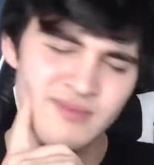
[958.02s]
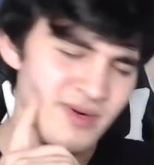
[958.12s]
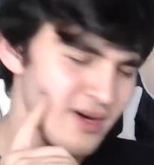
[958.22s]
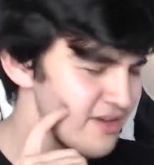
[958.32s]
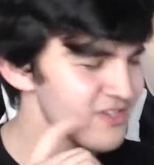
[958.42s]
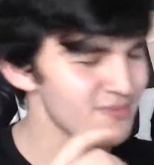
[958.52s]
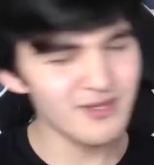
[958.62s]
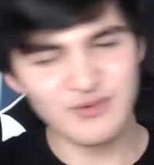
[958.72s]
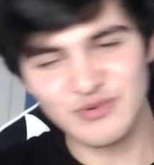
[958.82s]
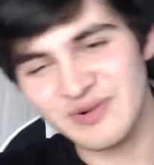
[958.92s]
Oh, it's
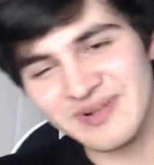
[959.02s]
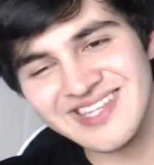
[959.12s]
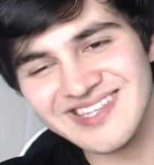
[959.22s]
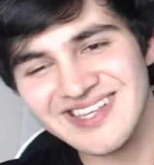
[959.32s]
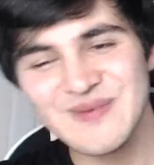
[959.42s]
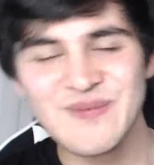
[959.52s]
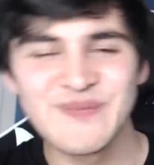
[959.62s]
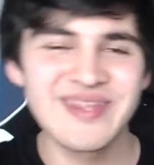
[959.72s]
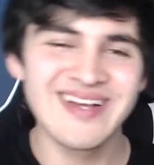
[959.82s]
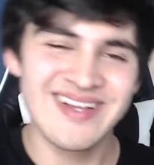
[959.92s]
beautiful.
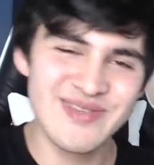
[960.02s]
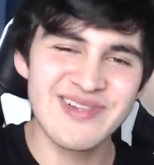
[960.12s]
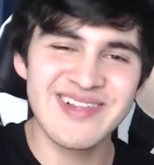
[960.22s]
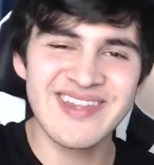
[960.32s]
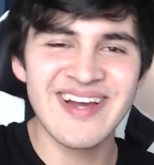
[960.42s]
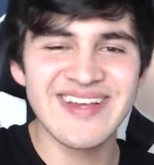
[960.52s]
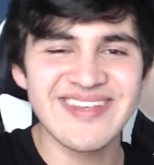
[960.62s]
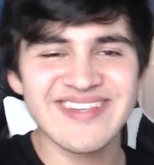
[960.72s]
It's really nice.